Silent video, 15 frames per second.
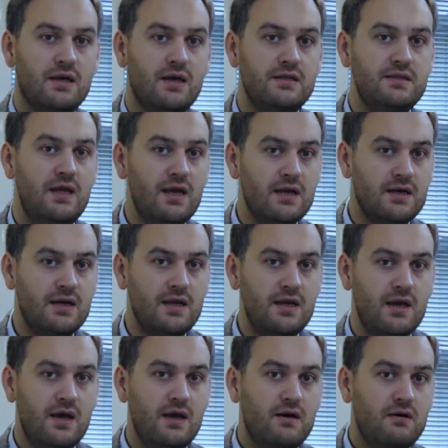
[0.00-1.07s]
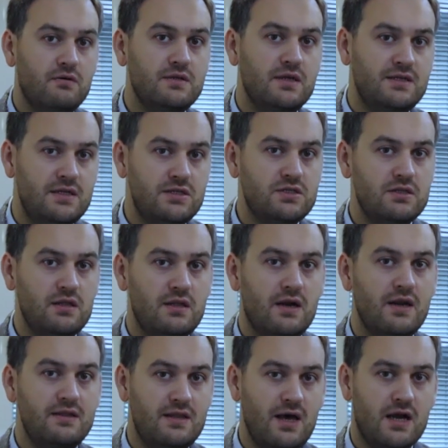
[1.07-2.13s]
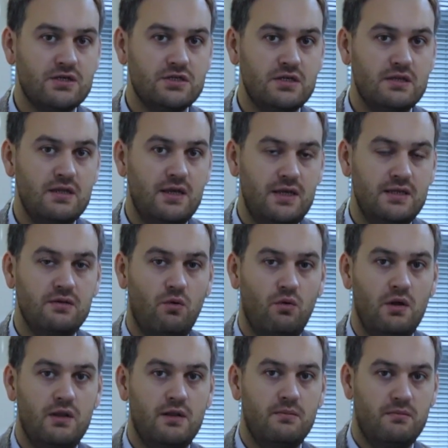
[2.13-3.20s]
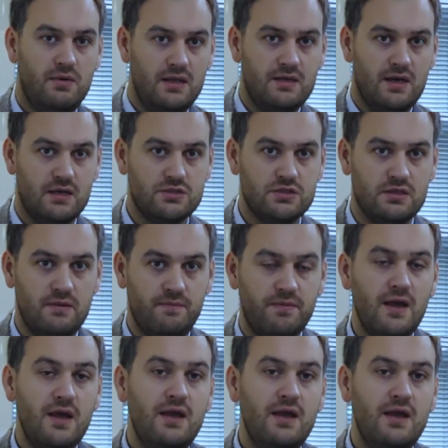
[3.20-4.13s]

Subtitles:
can agree on additional reduction in oil production.